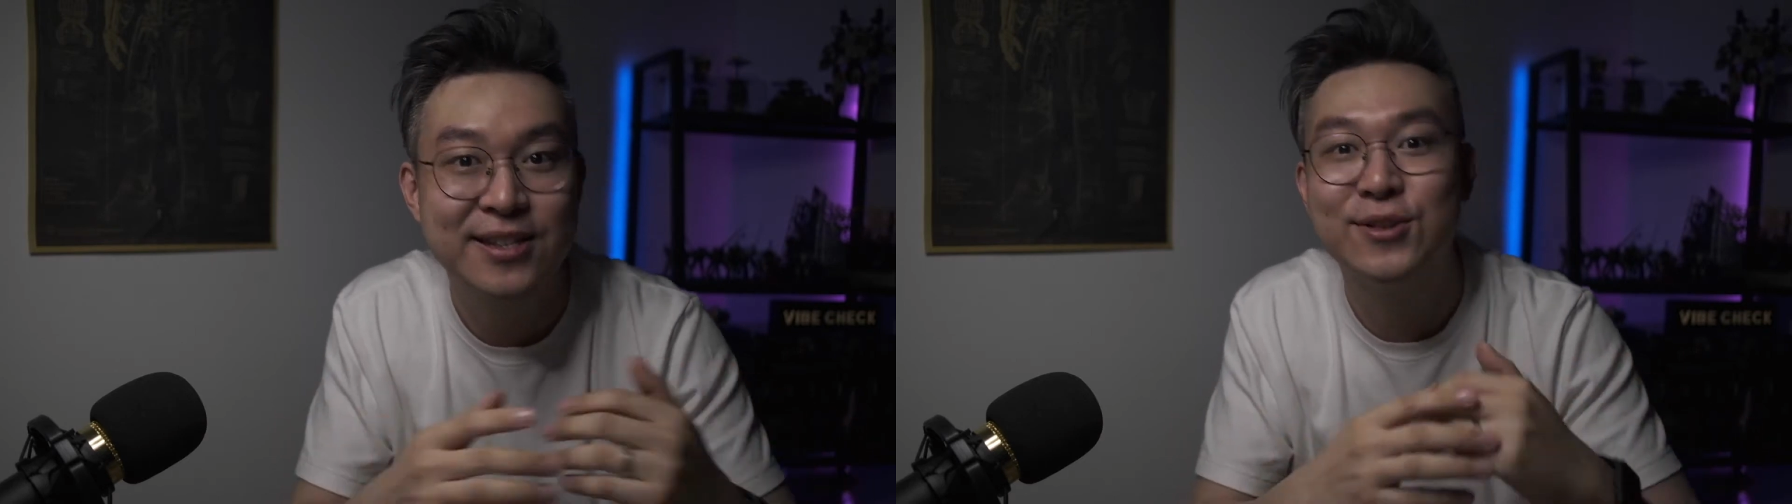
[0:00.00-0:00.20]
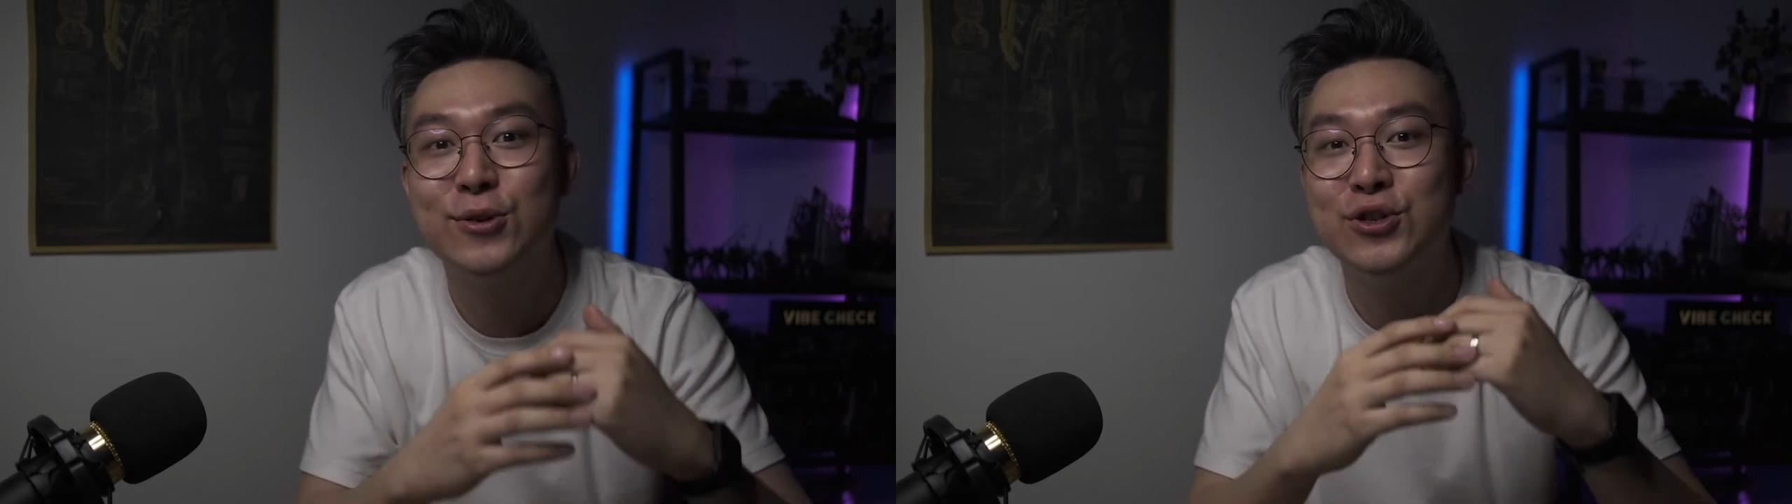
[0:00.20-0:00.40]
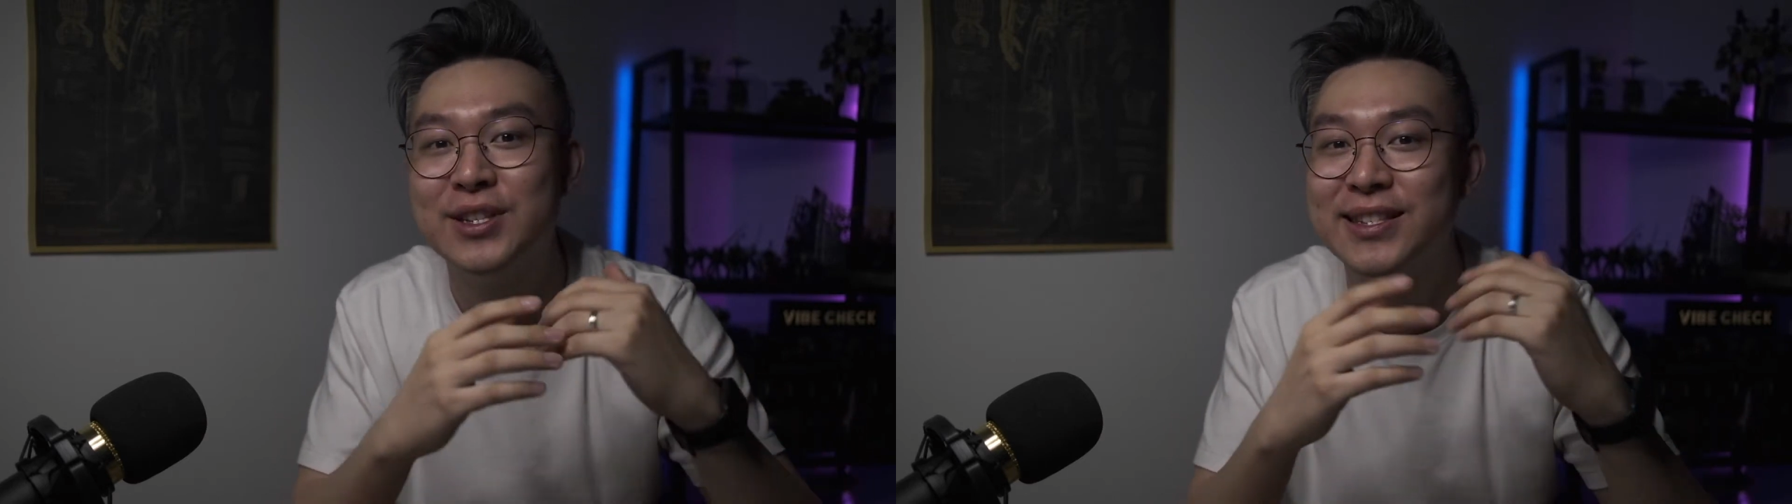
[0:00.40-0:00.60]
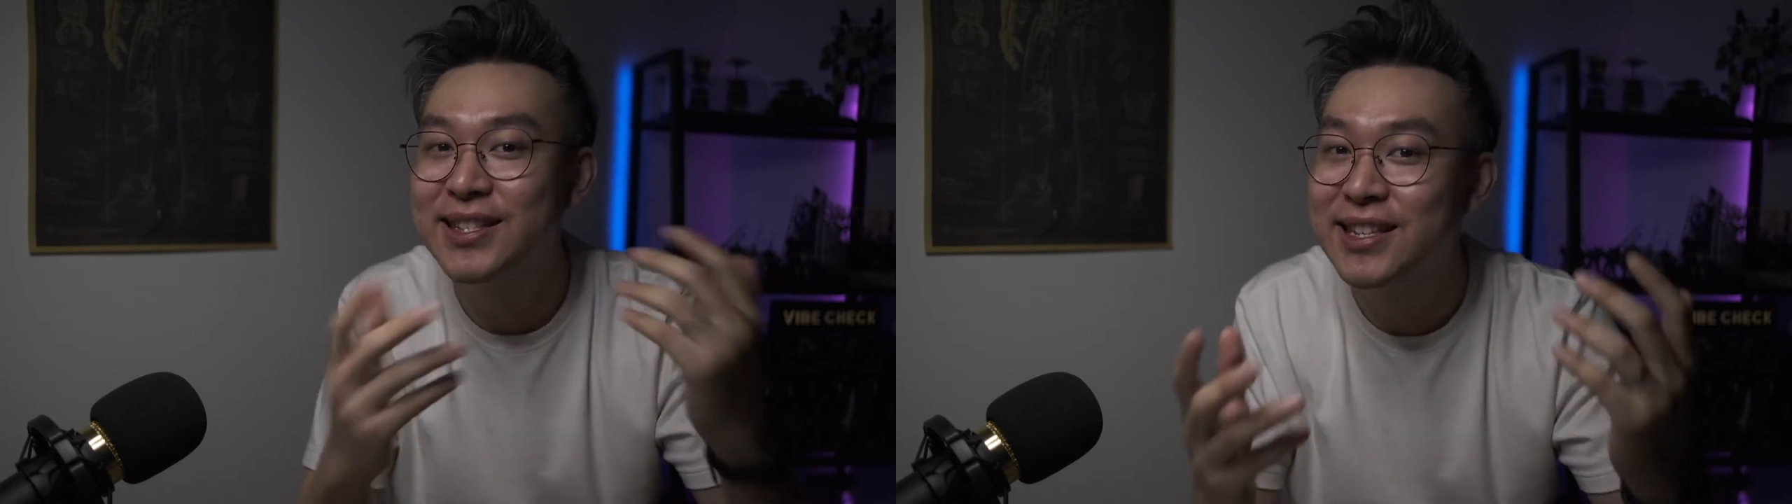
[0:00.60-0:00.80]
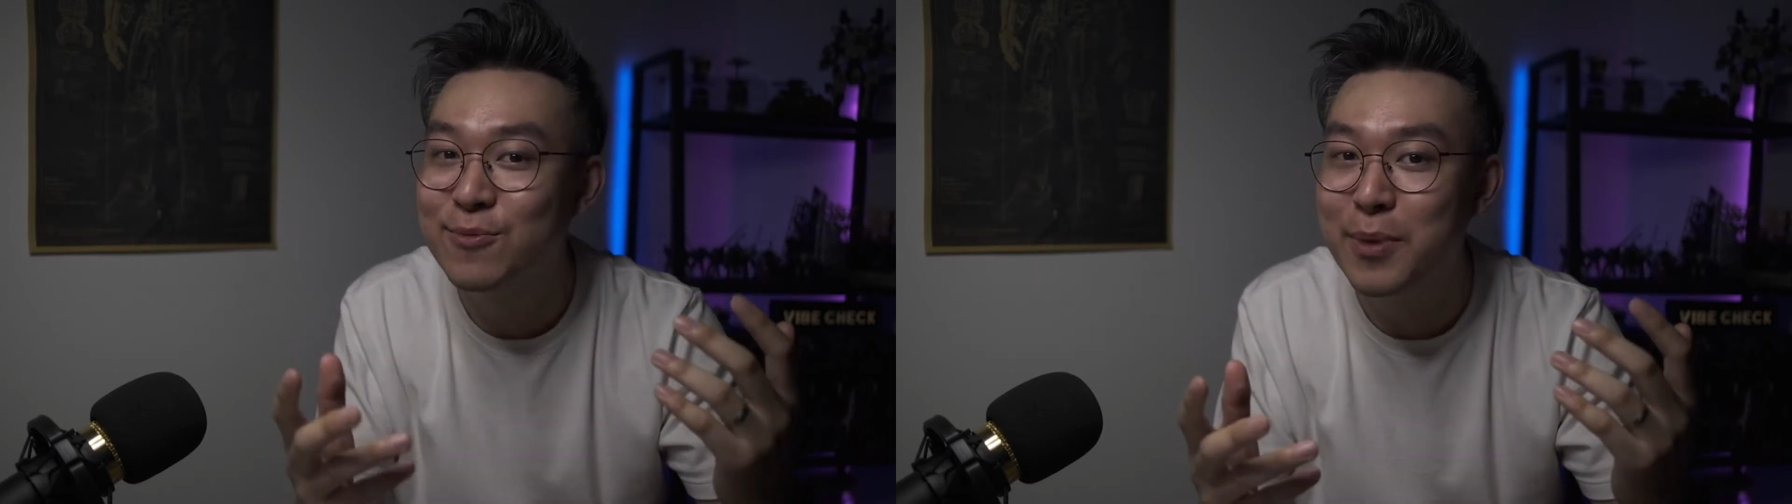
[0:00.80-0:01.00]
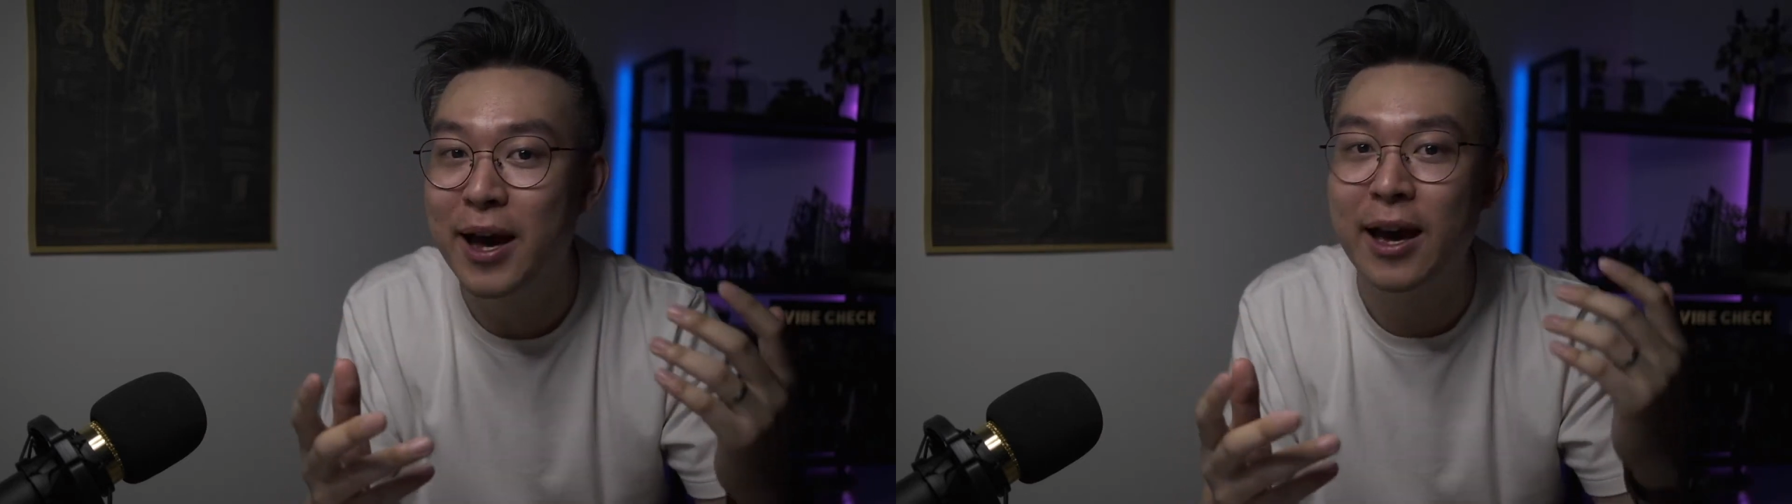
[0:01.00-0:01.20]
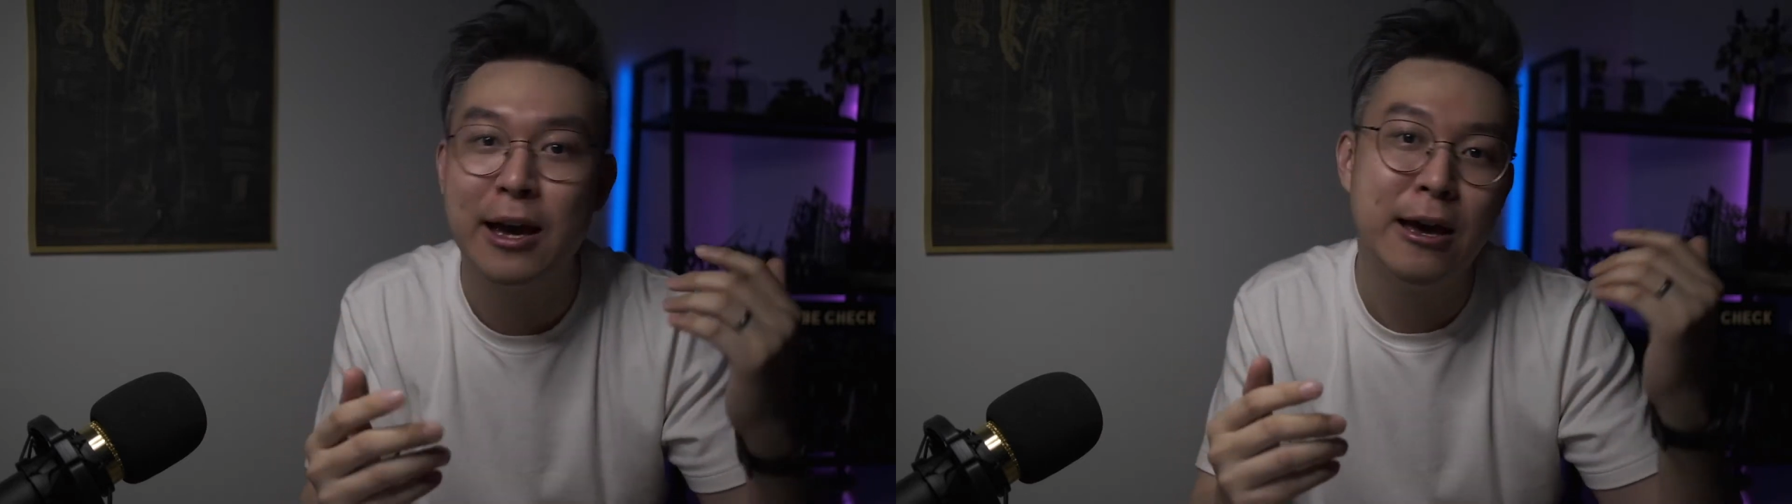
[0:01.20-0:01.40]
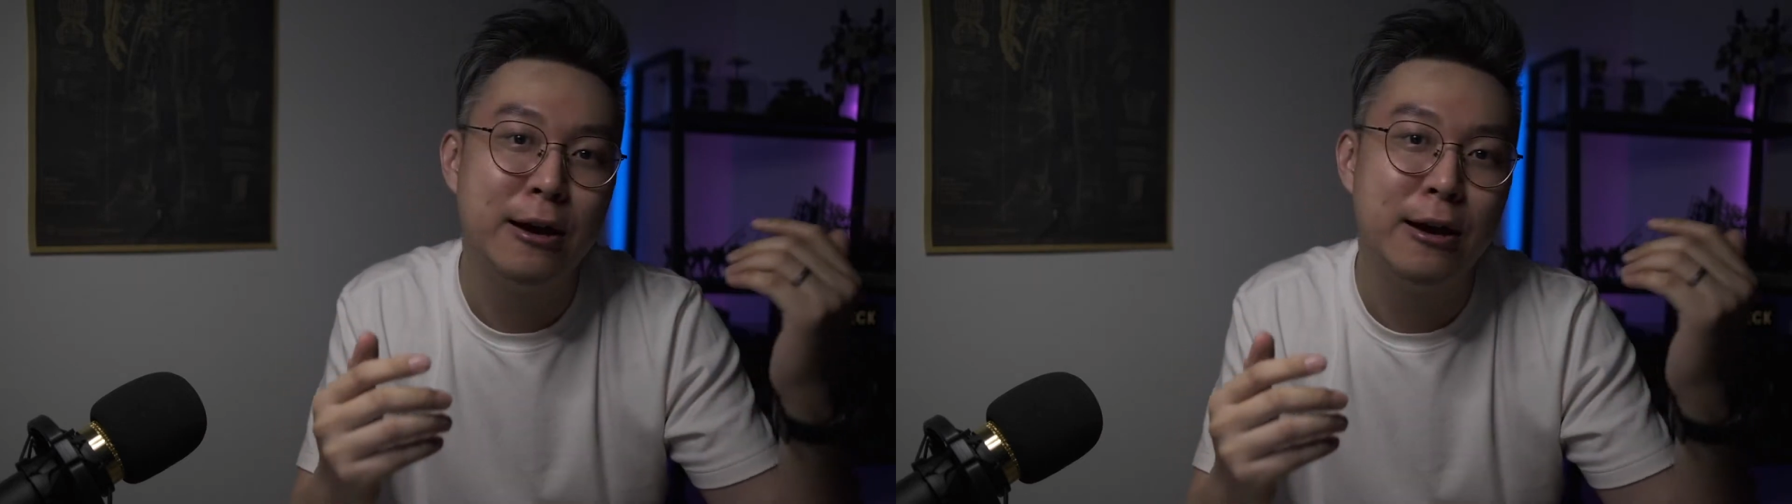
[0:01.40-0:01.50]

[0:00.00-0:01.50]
so just sit back,